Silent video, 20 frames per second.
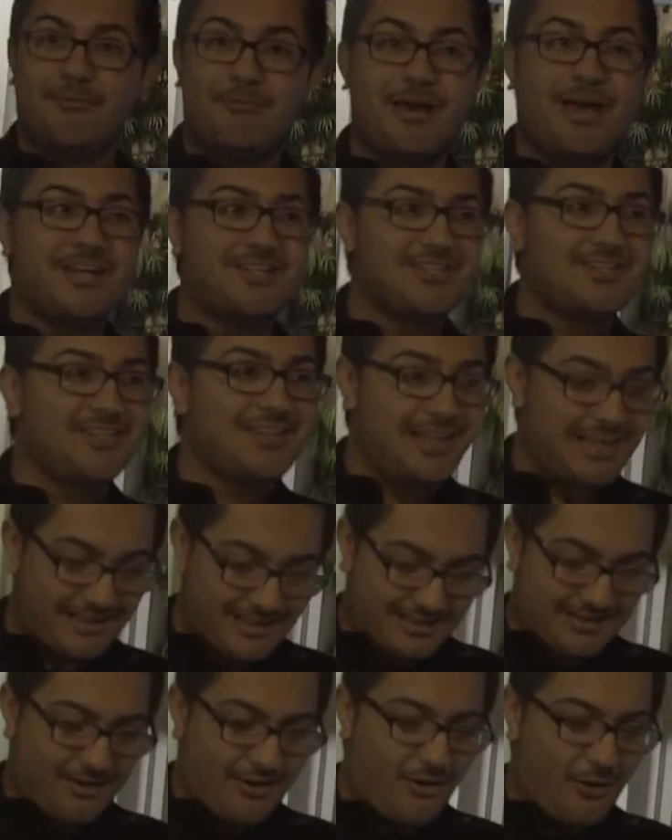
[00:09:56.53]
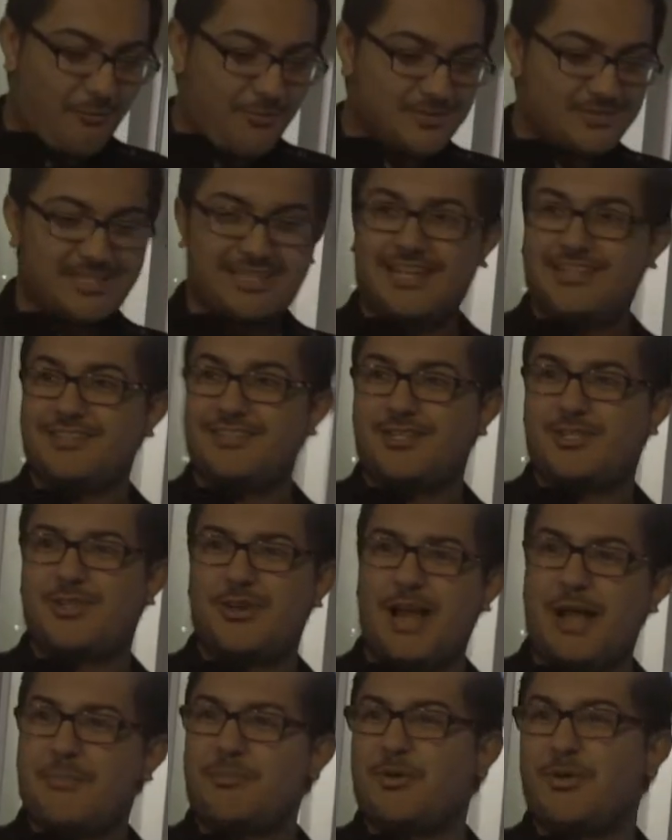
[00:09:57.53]
Imagine you're like almost at the end of the
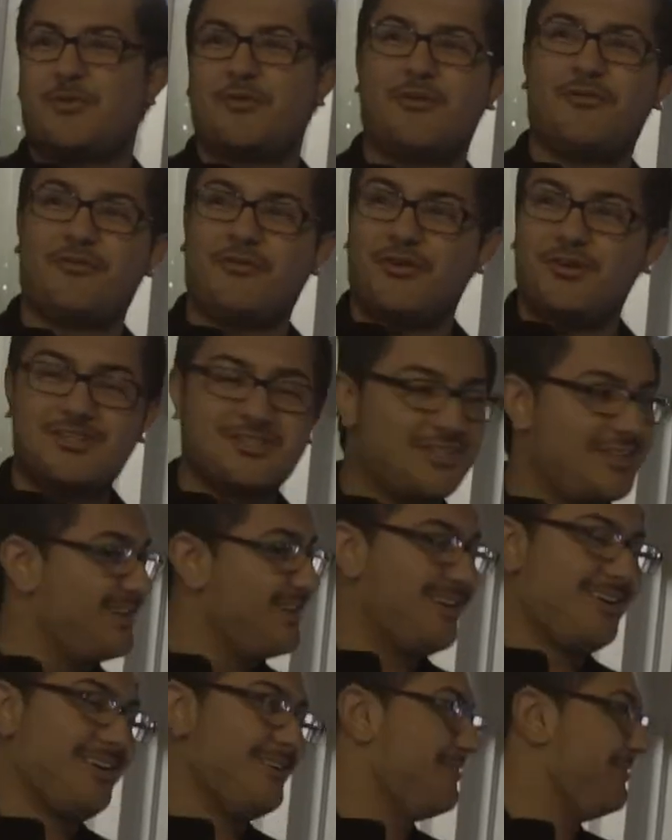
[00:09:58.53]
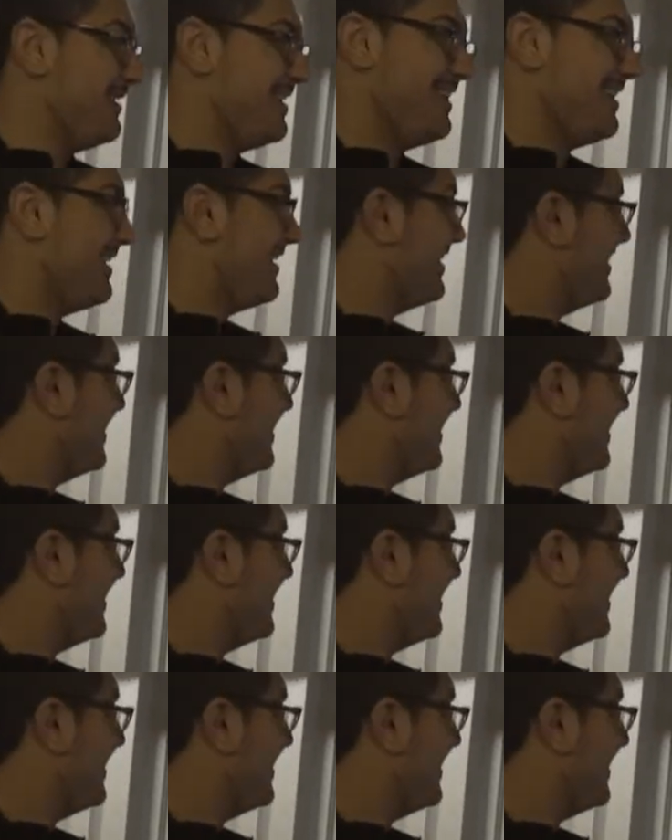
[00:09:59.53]
track, put in reverse on. Oh man.